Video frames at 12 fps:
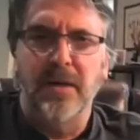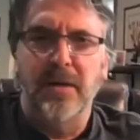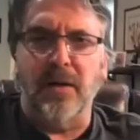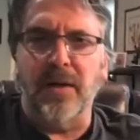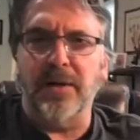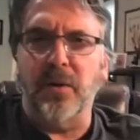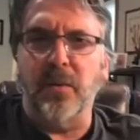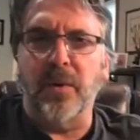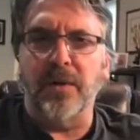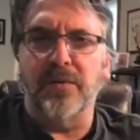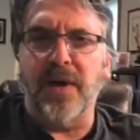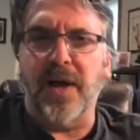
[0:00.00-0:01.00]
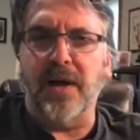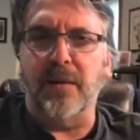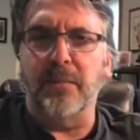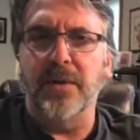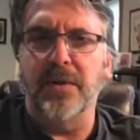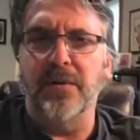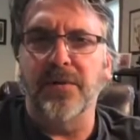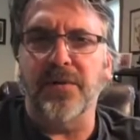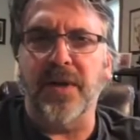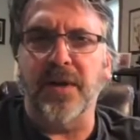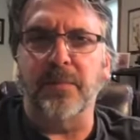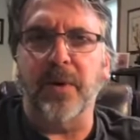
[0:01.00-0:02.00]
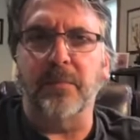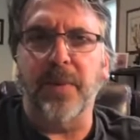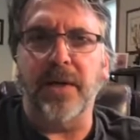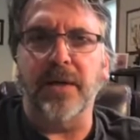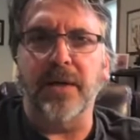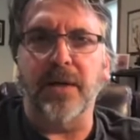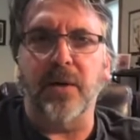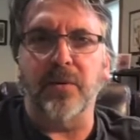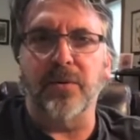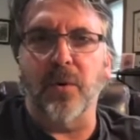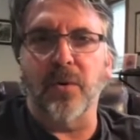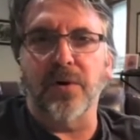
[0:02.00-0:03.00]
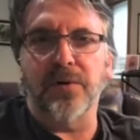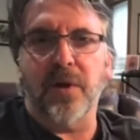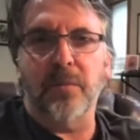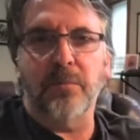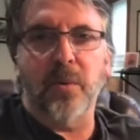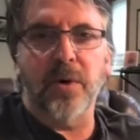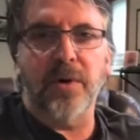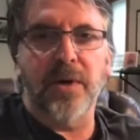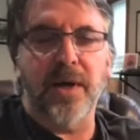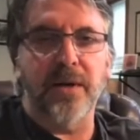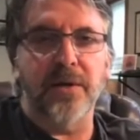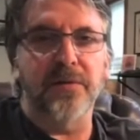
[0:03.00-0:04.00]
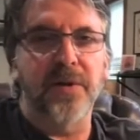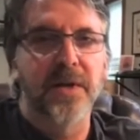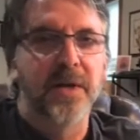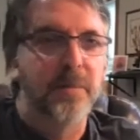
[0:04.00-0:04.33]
I'll echo what Tom said about painting outdoors, how important that is.